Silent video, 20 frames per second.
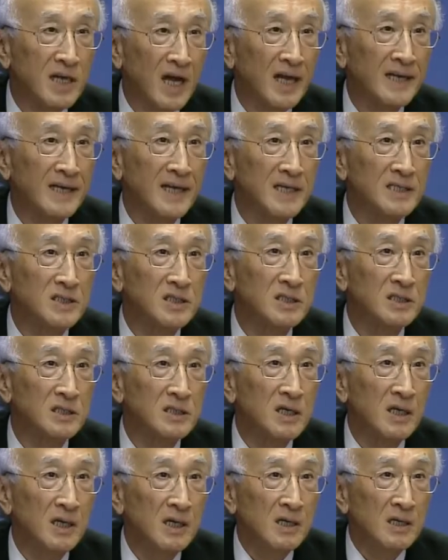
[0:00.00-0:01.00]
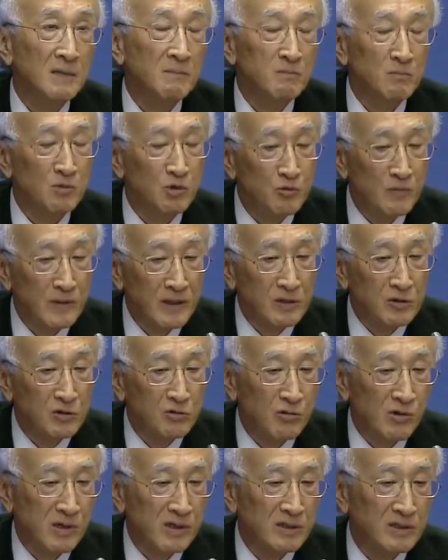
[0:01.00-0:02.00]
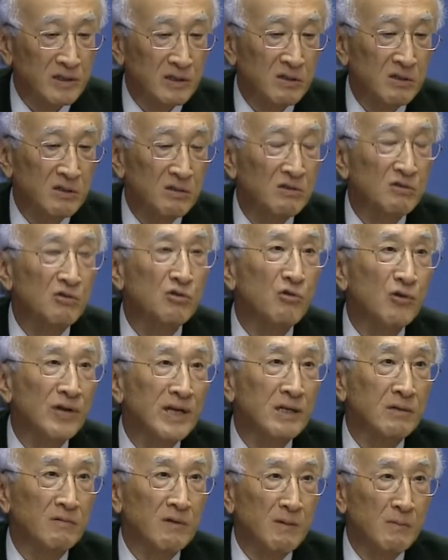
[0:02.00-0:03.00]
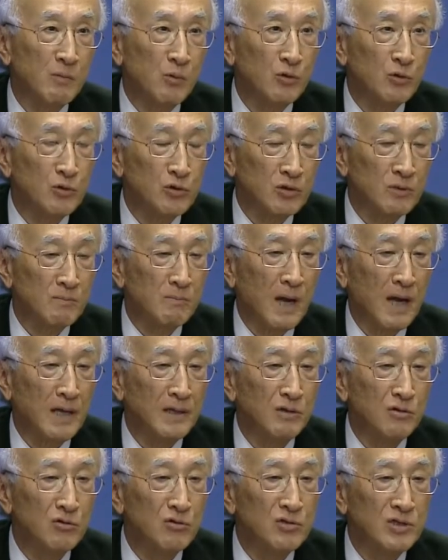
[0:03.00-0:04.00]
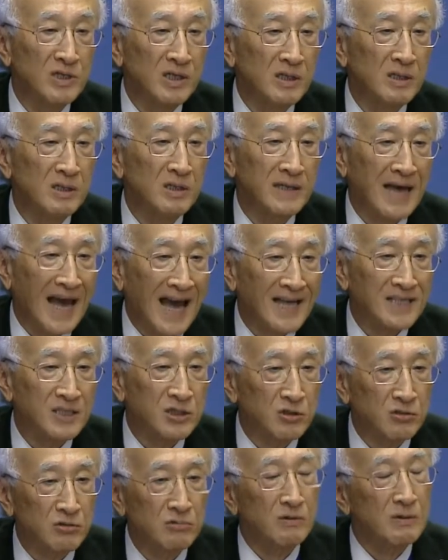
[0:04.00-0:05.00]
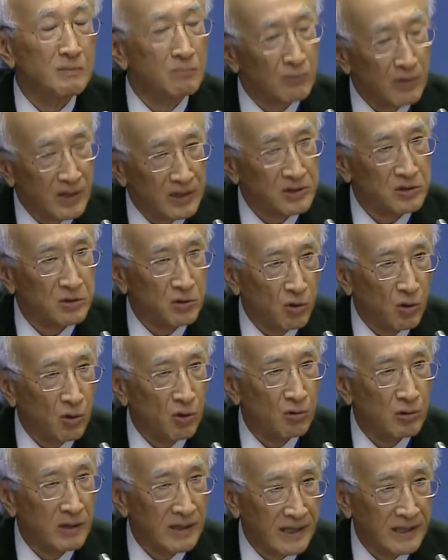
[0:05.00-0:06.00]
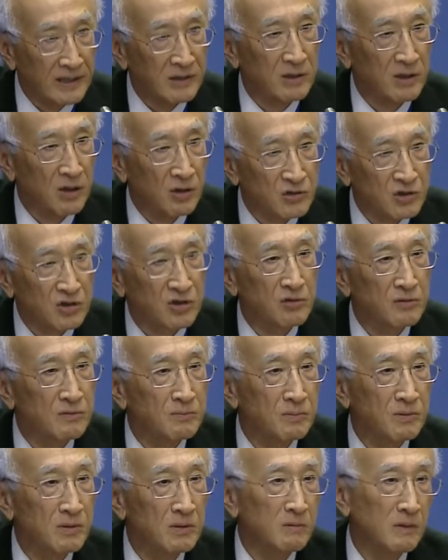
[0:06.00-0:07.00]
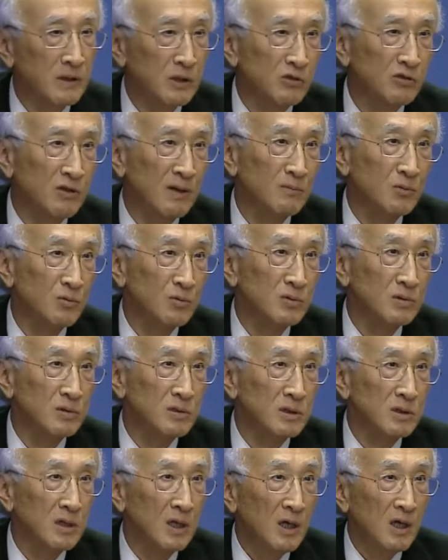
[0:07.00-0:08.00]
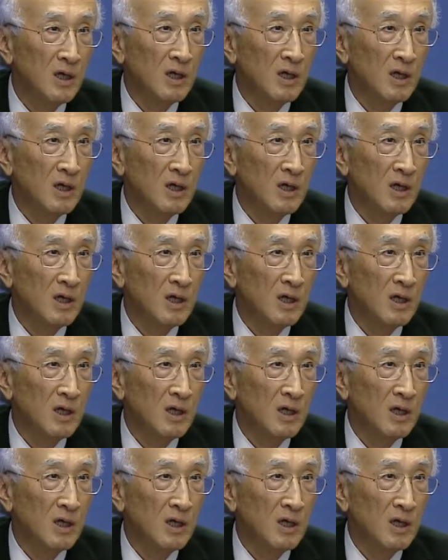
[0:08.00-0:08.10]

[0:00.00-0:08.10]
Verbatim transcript: China is moving toward the green revolution by using gas to replace coal and lots of uh, renewables